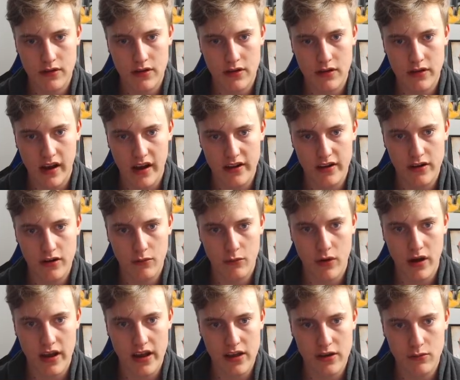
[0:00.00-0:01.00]
I don't know
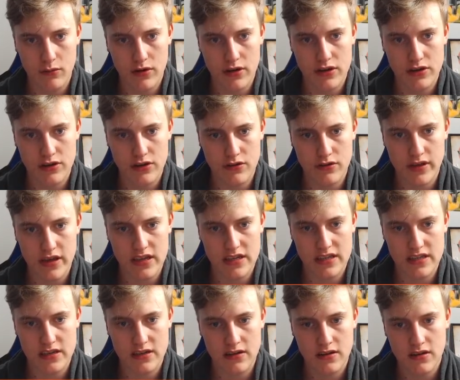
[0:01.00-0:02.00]
why you'd want to do
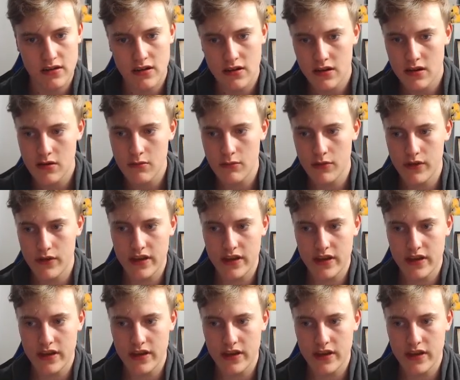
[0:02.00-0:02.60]
this, but